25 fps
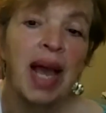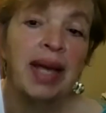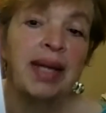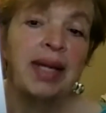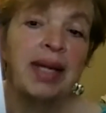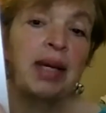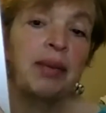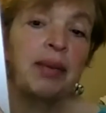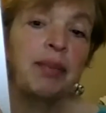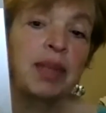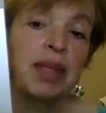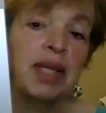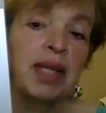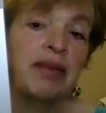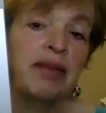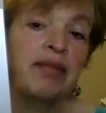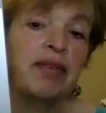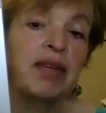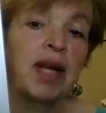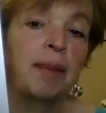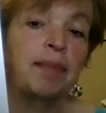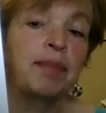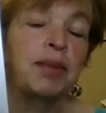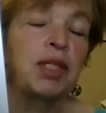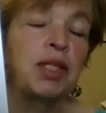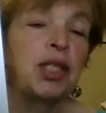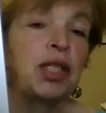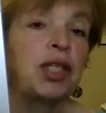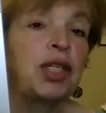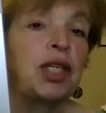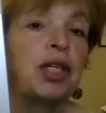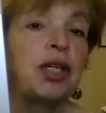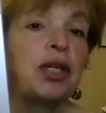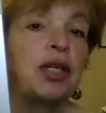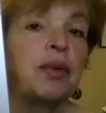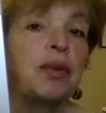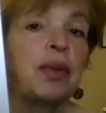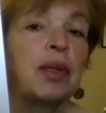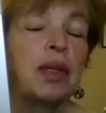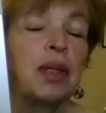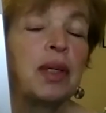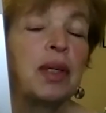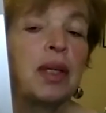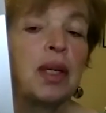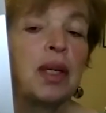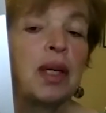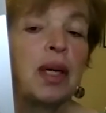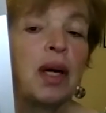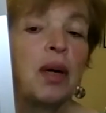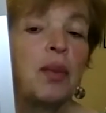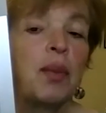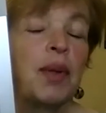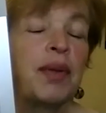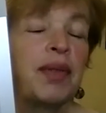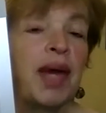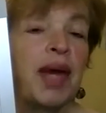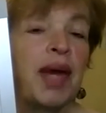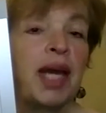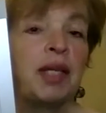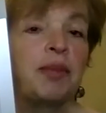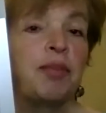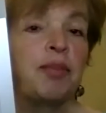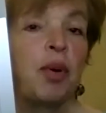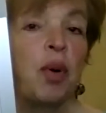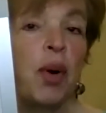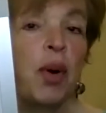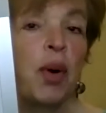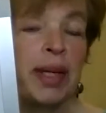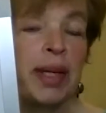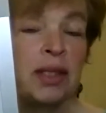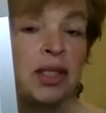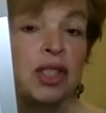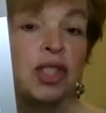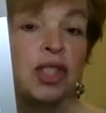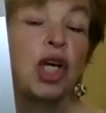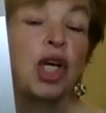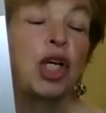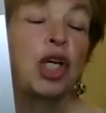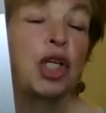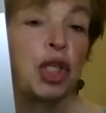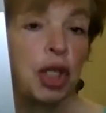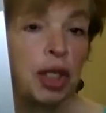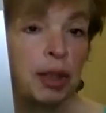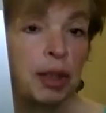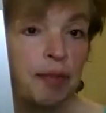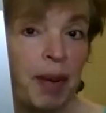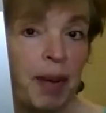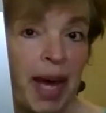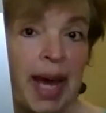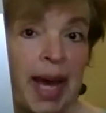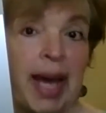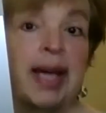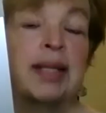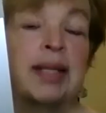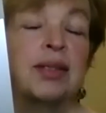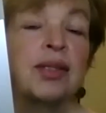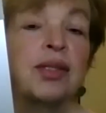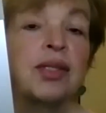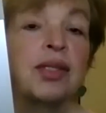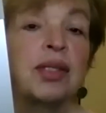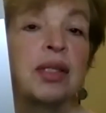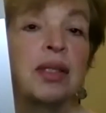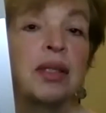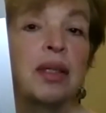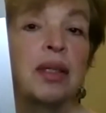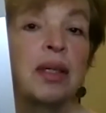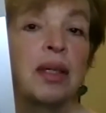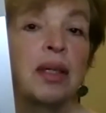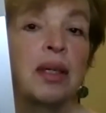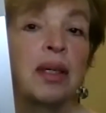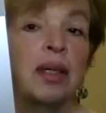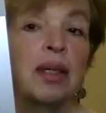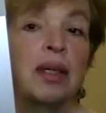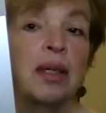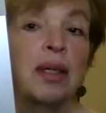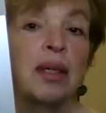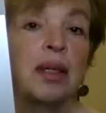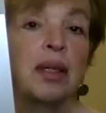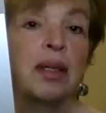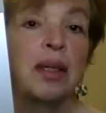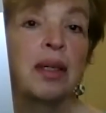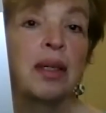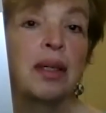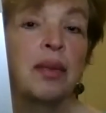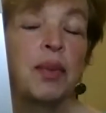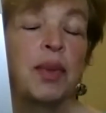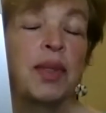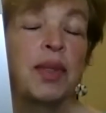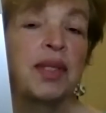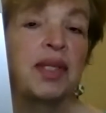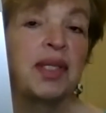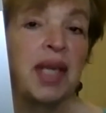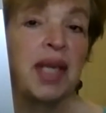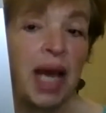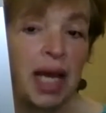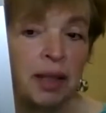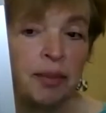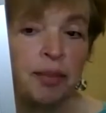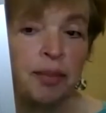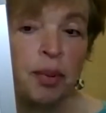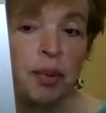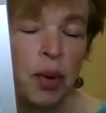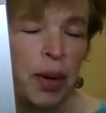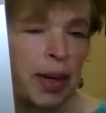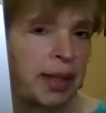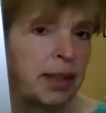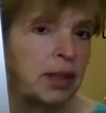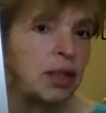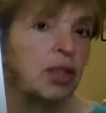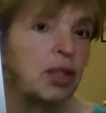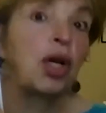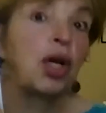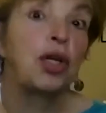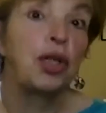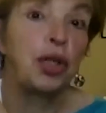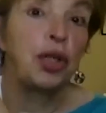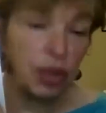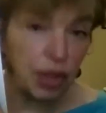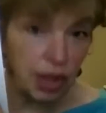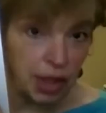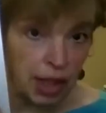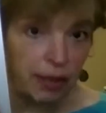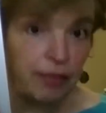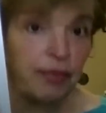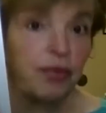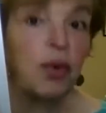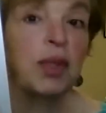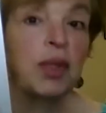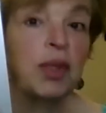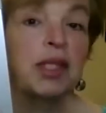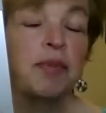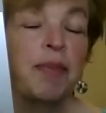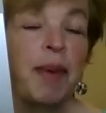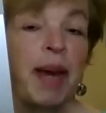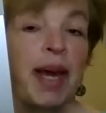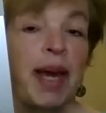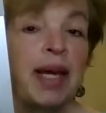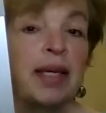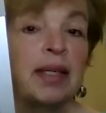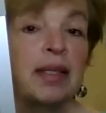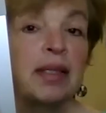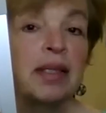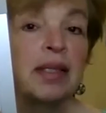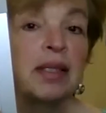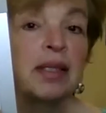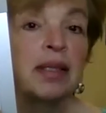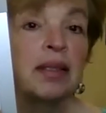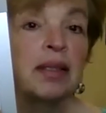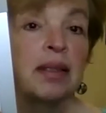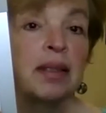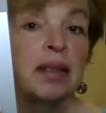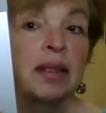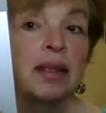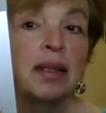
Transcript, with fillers: and he will leave it up to you. With eight points, you'll pass. With 10 points, you'll say four spades.